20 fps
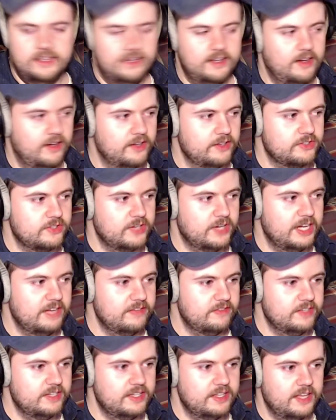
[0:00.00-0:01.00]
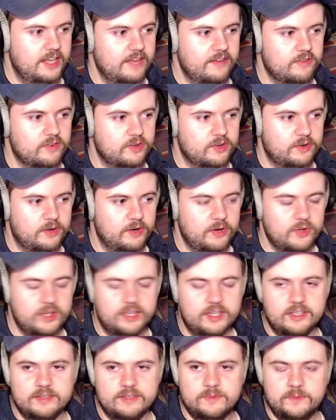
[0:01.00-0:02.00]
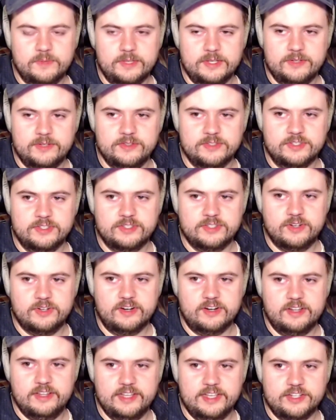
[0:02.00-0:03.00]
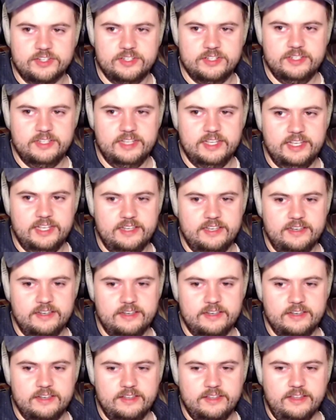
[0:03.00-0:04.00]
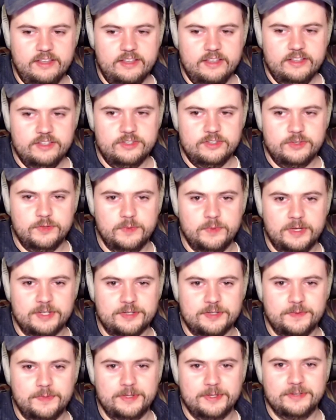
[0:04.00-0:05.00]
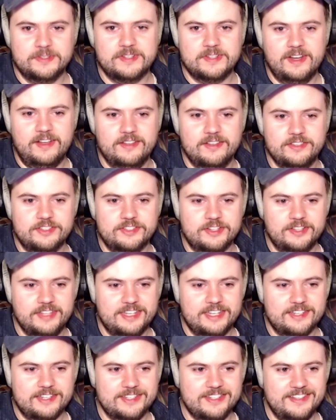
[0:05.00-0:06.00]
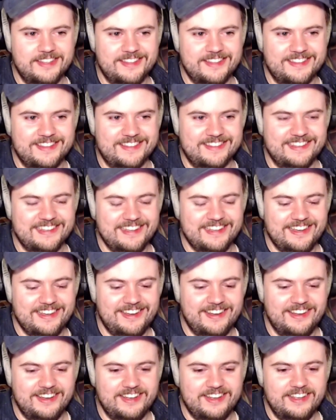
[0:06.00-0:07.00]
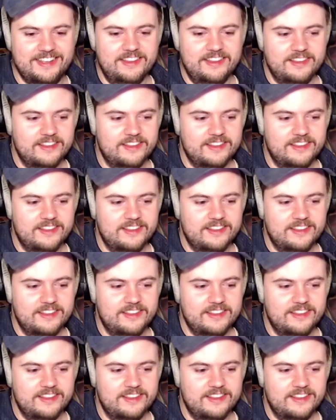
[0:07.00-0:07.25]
also have a ever-growing Beatles guitar collection and too much Beatles knowledge collection. But